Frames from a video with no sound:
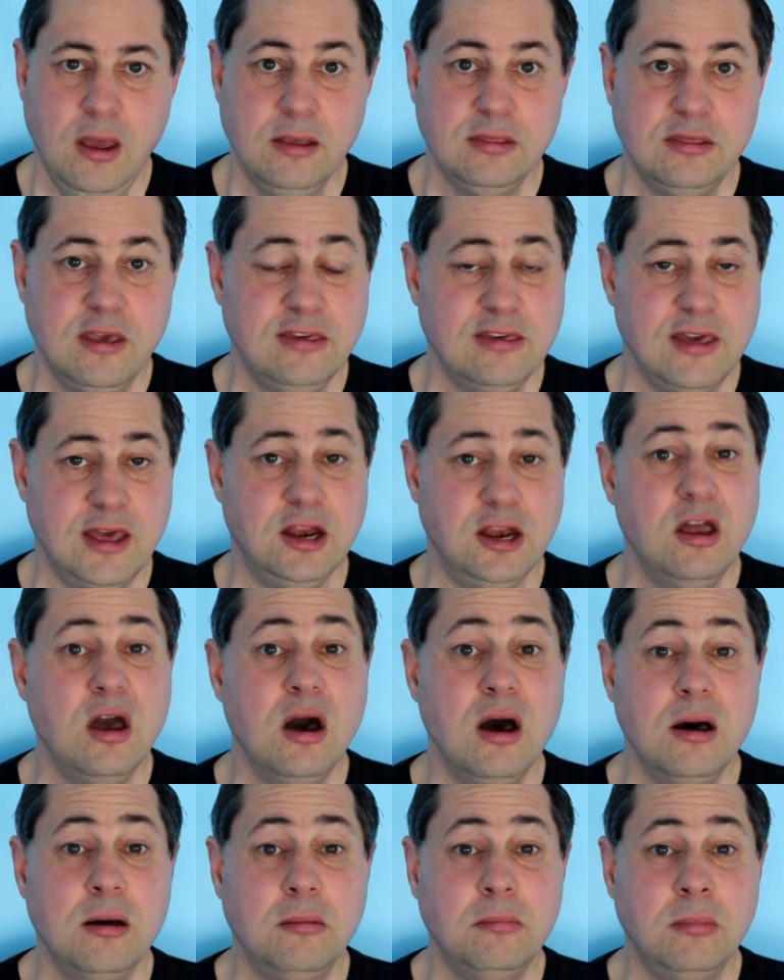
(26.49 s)
They said,
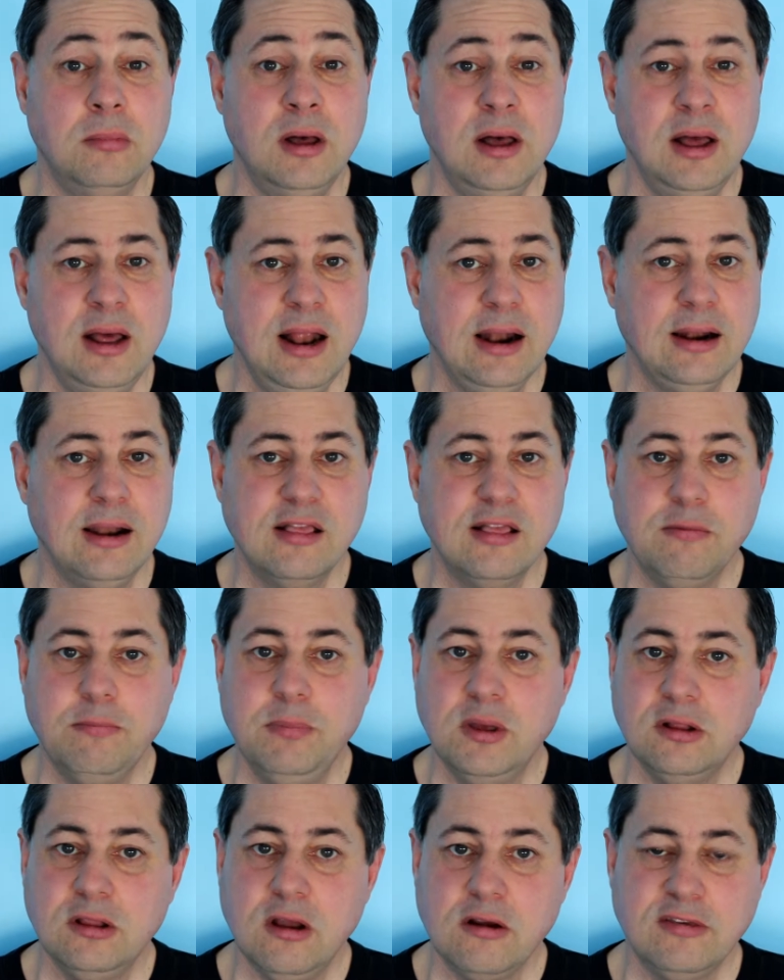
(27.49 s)
"Come, let's
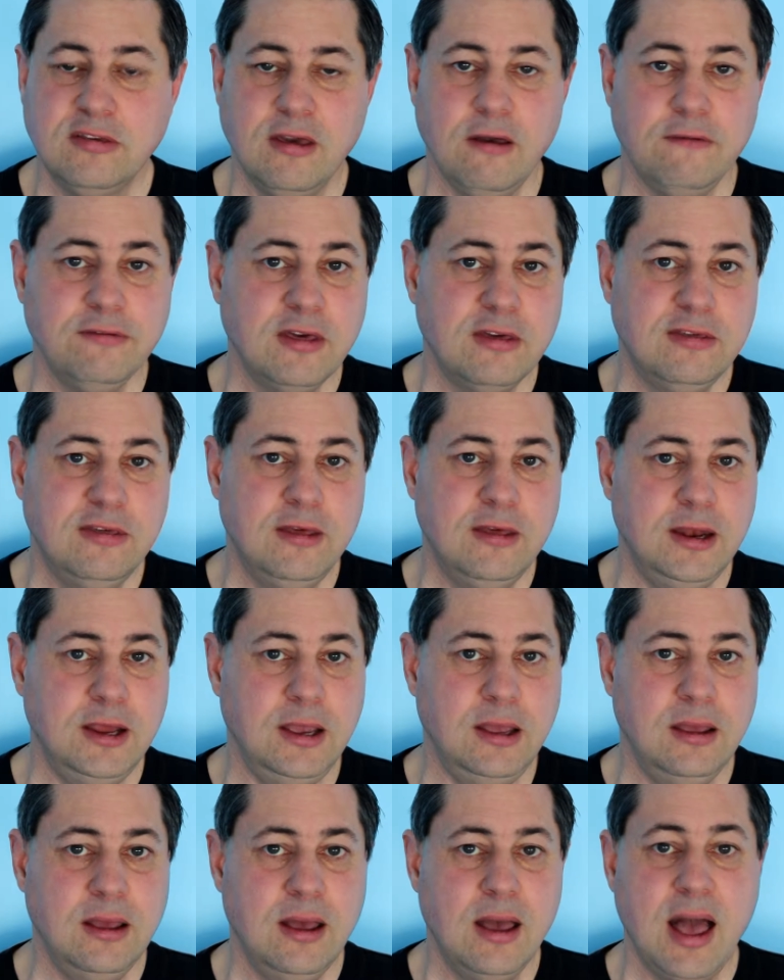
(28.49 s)
build ourselves a
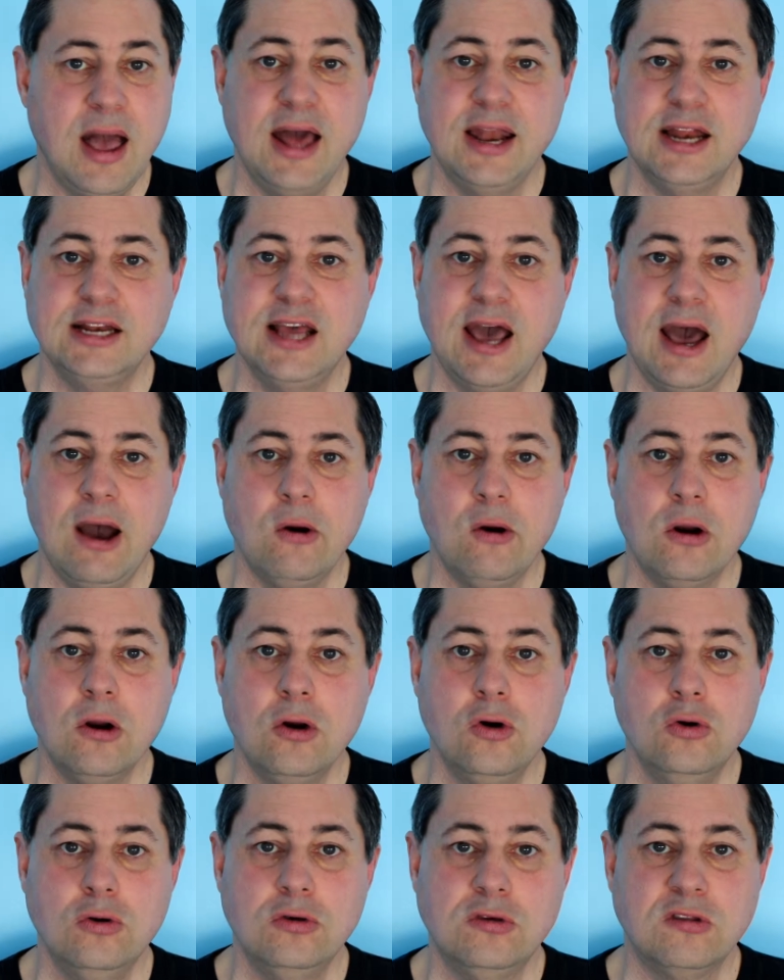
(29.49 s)
city and a tower
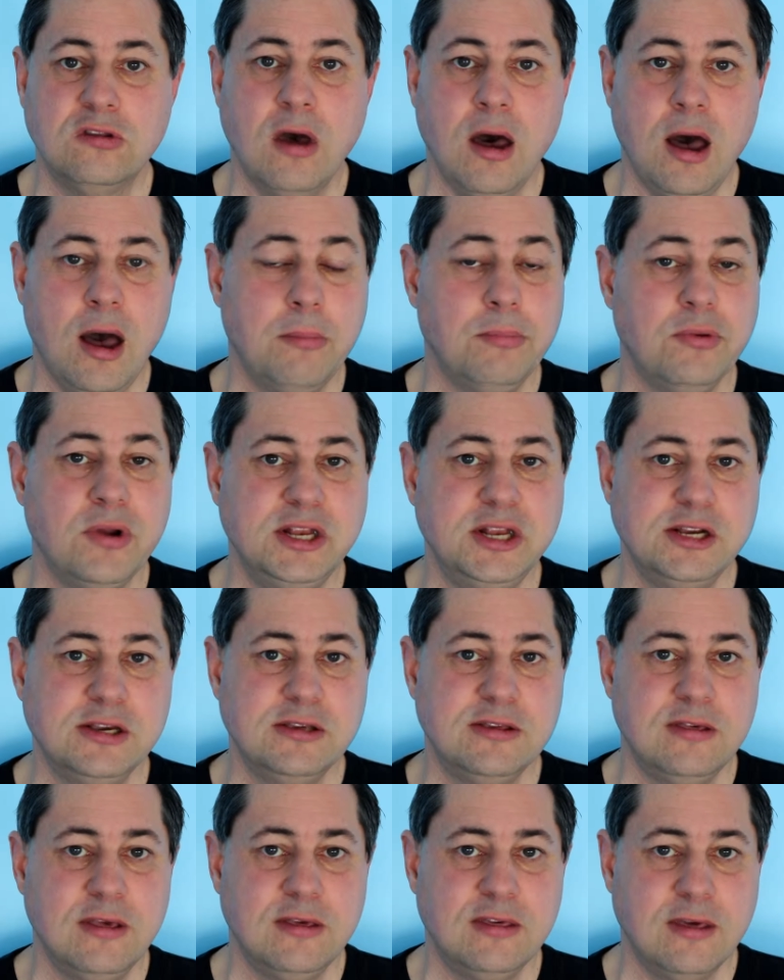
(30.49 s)
whose top
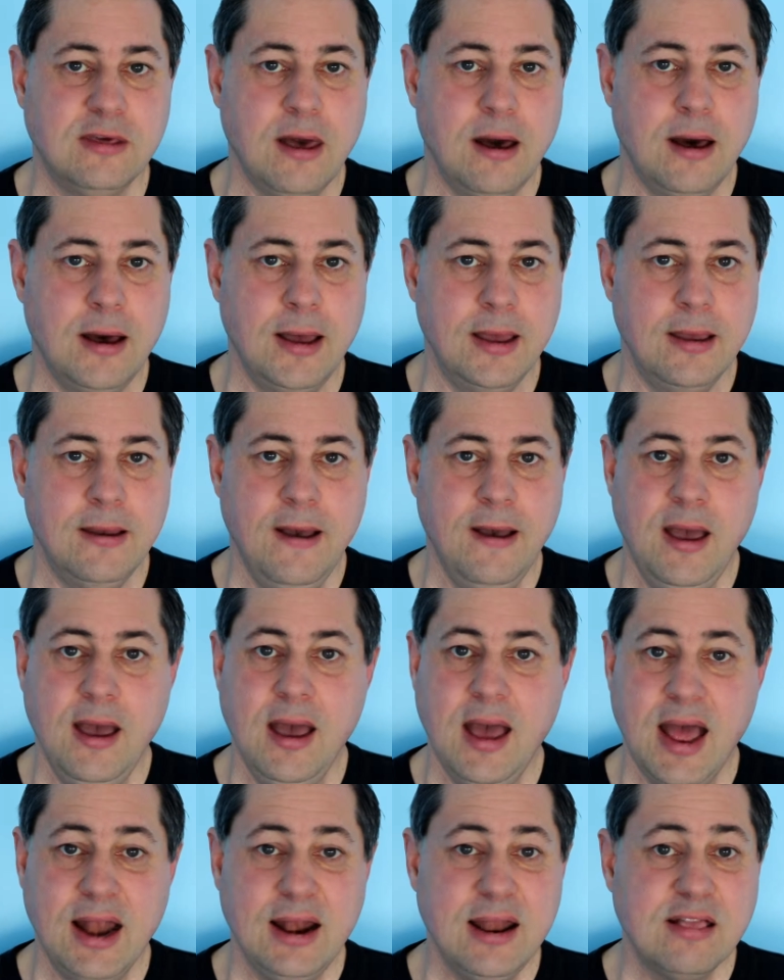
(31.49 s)
reaches the sky,
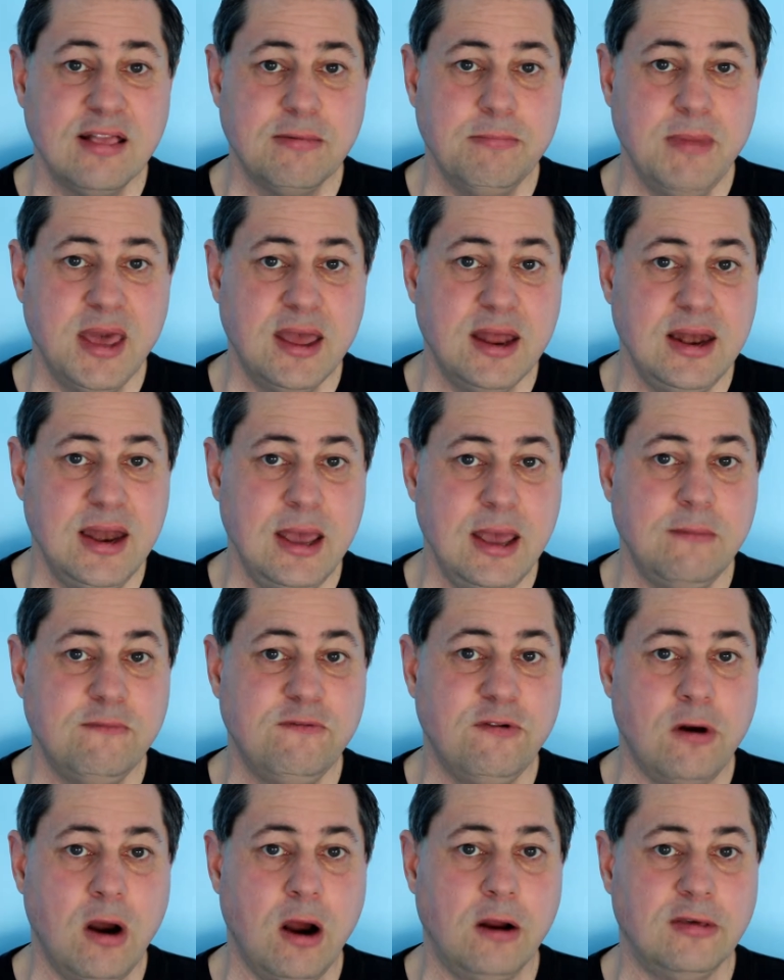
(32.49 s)
and let's make a name
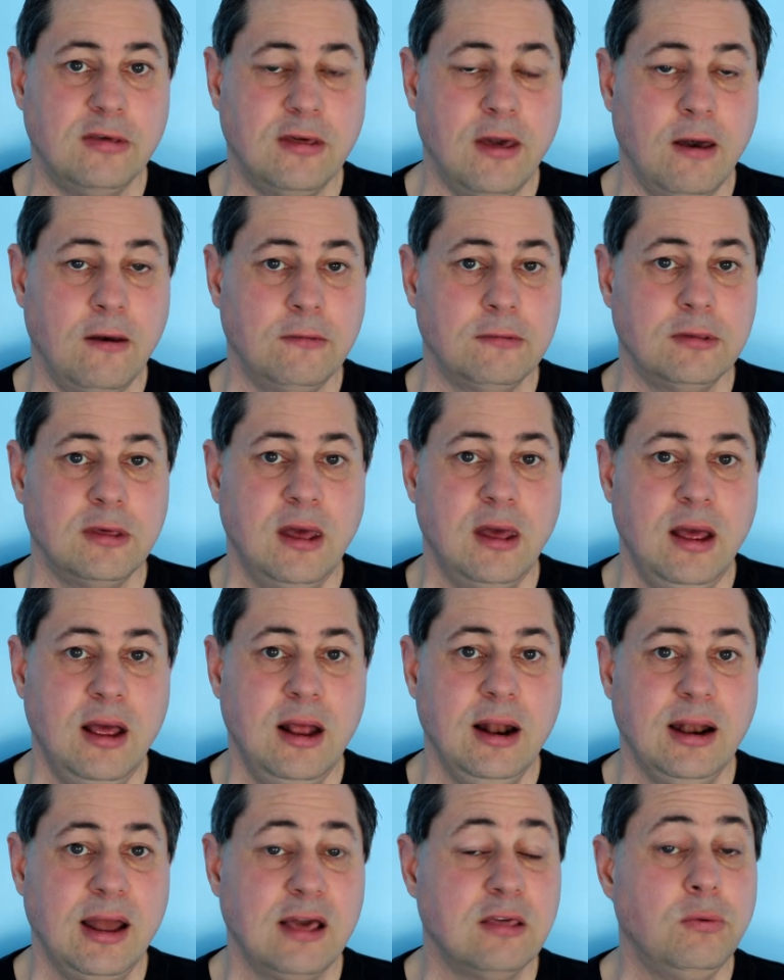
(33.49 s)
for ourselves,
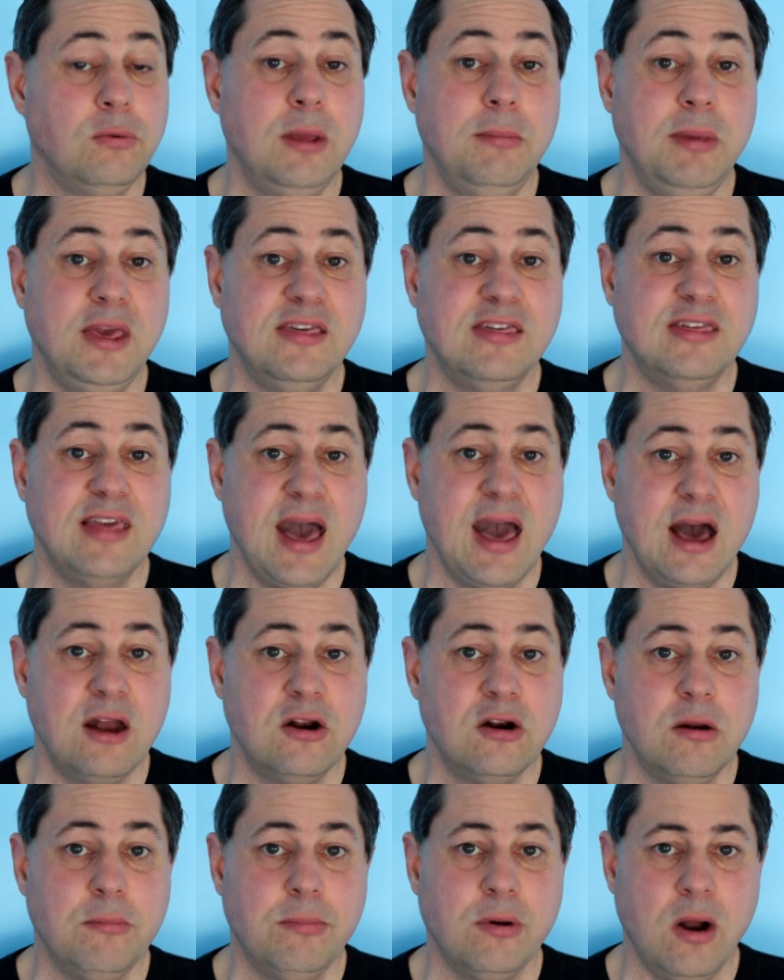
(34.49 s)
lest we be
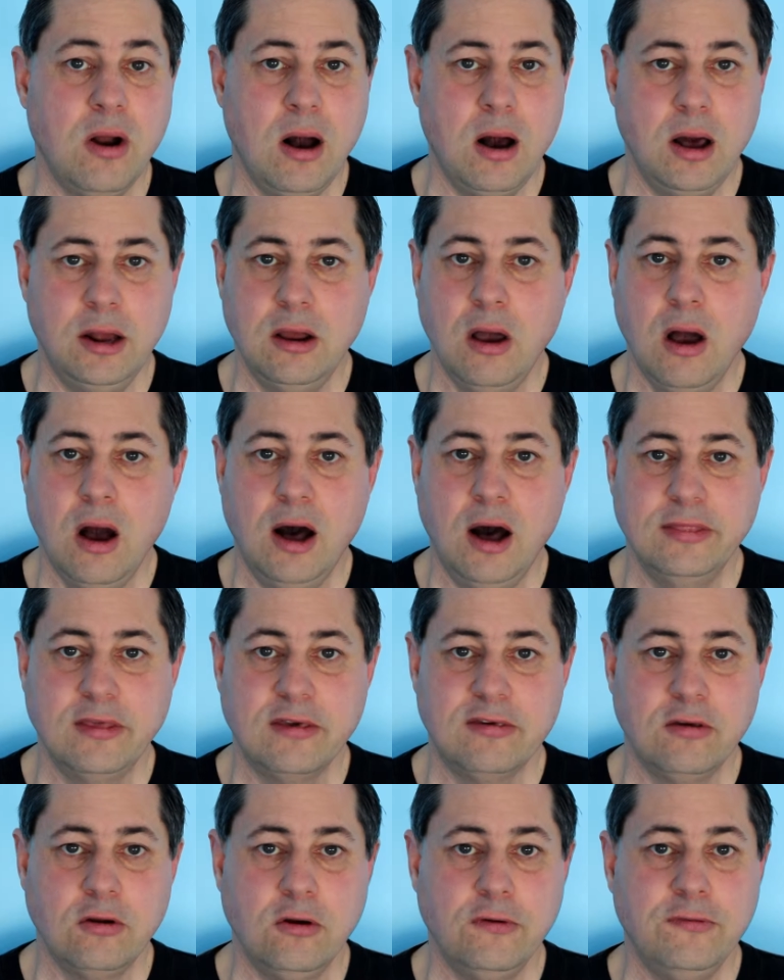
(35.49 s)
scattered abroad on the
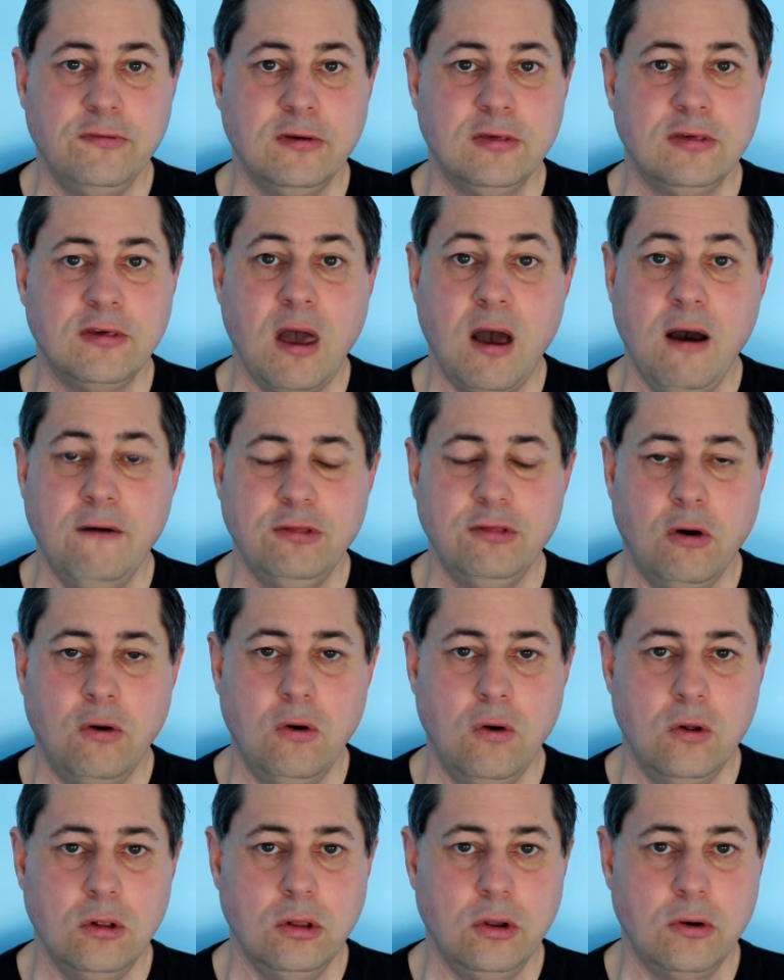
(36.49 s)
surface of the
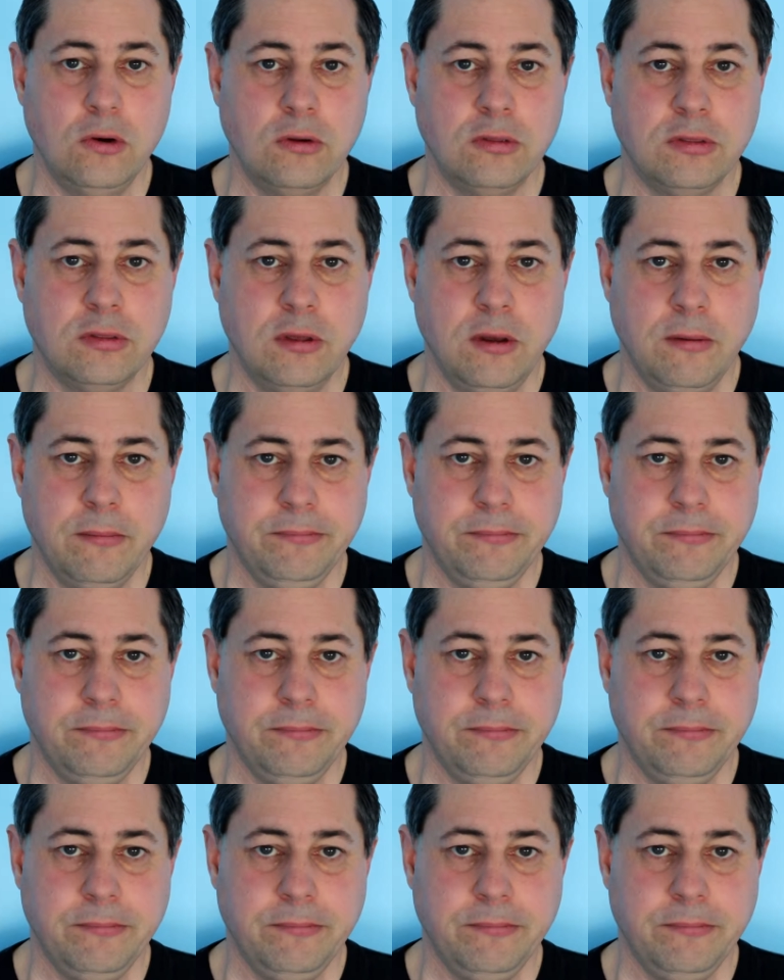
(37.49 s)
whole earth."